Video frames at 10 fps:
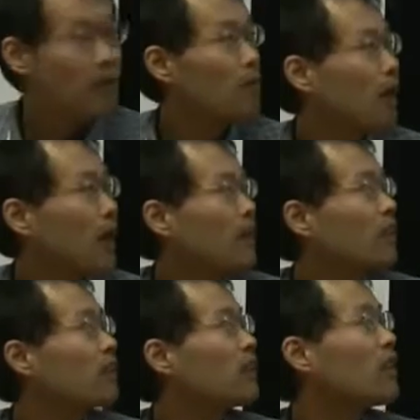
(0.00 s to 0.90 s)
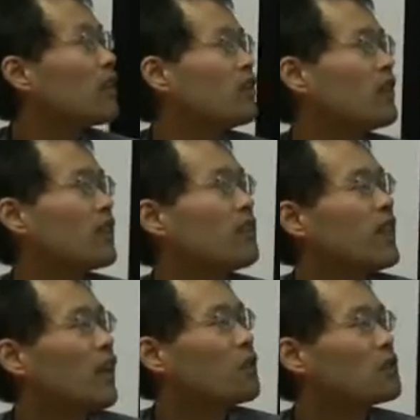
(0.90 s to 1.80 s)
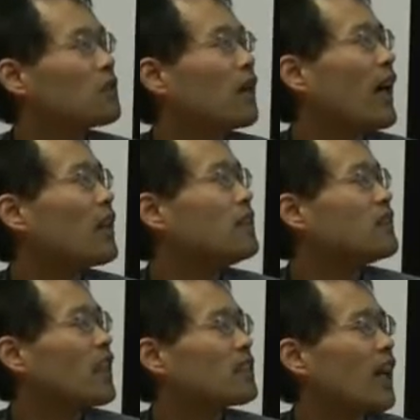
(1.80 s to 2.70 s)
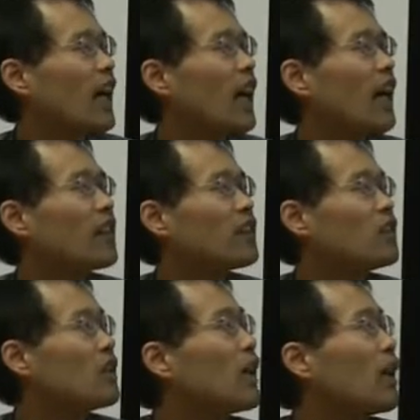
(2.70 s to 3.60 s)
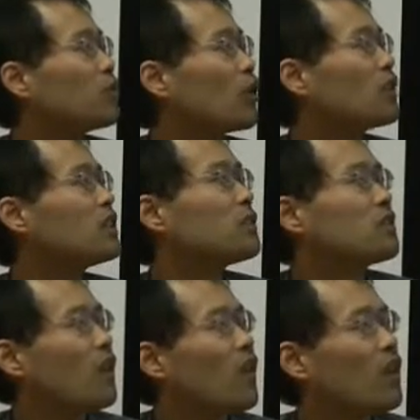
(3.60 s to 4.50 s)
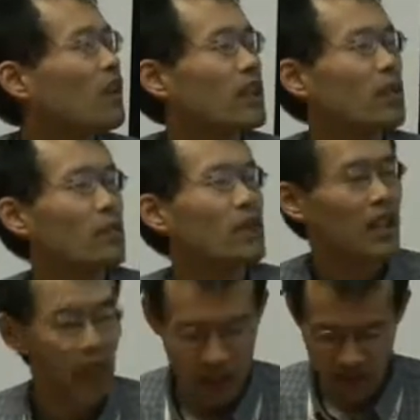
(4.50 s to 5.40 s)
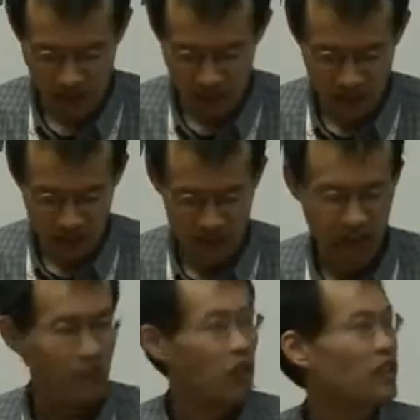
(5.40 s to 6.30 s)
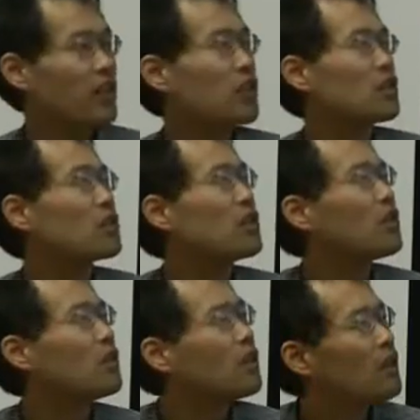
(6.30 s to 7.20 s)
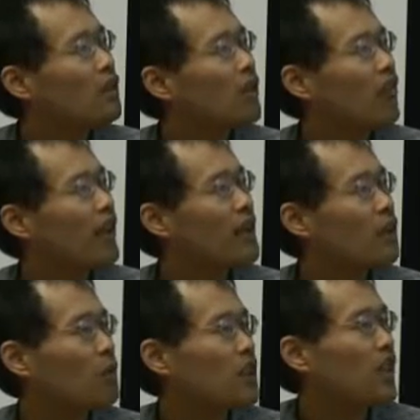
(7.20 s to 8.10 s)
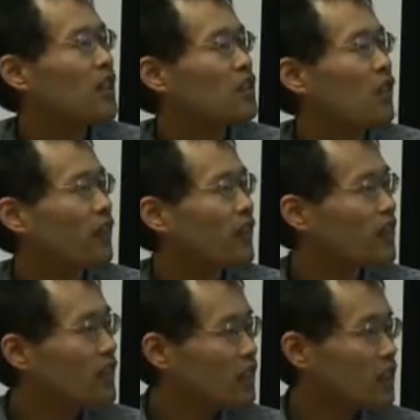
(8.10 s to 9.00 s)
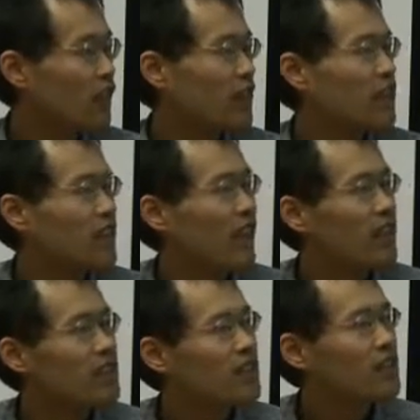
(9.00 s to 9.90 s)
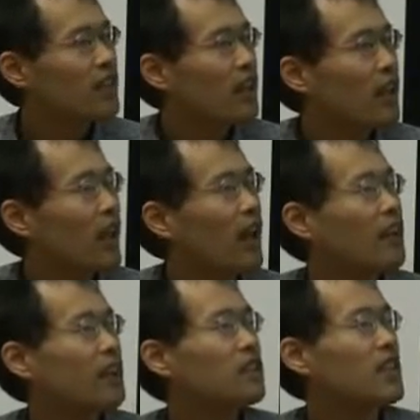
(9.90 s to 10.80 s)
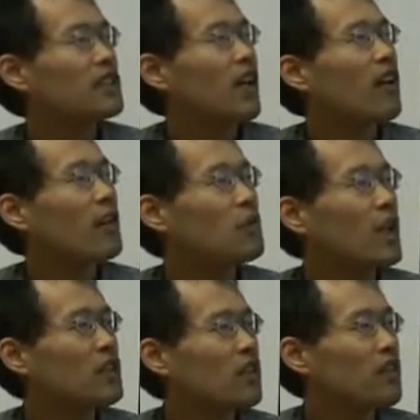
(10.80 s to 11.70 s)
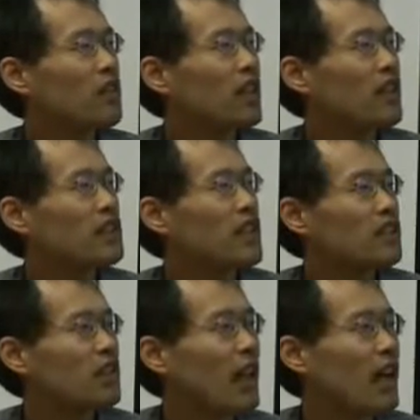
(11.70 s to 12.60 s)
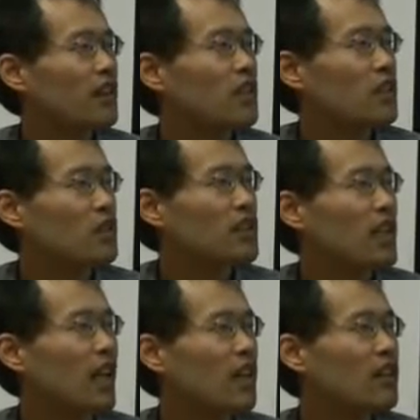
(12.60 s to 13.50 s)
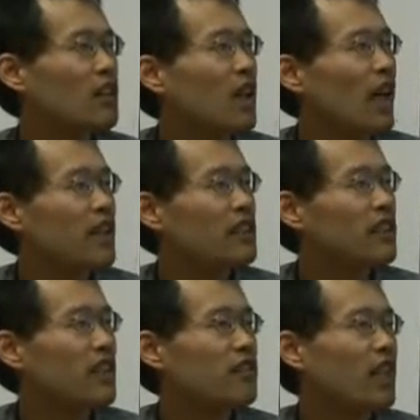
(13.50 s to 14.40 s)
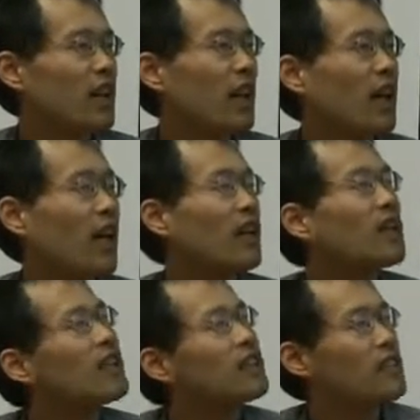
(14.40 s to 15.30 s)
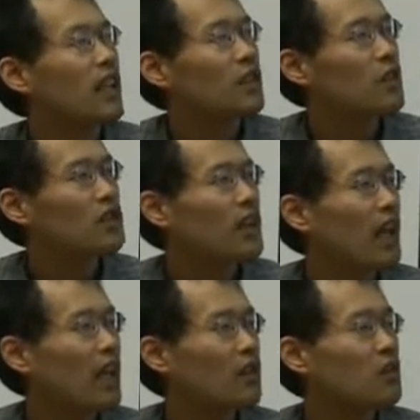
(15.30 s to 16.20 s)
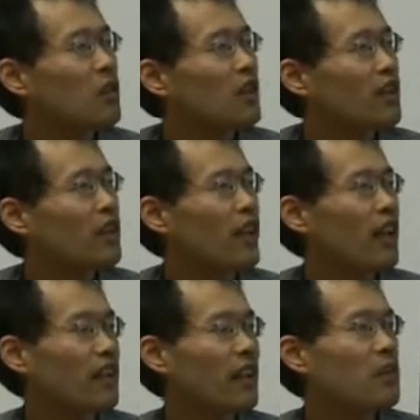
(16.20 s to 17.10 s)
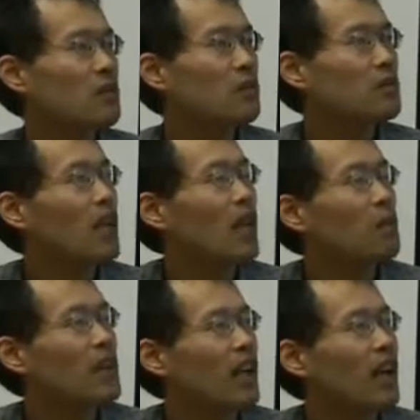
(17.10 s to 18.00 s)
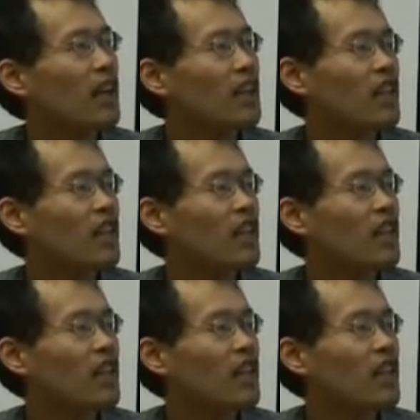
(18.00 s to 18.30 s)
But we can also find there's a new approach for quantum repeater that only use one-way communication. So in this case, the classical information is just needed to share inside the stations, and we can get better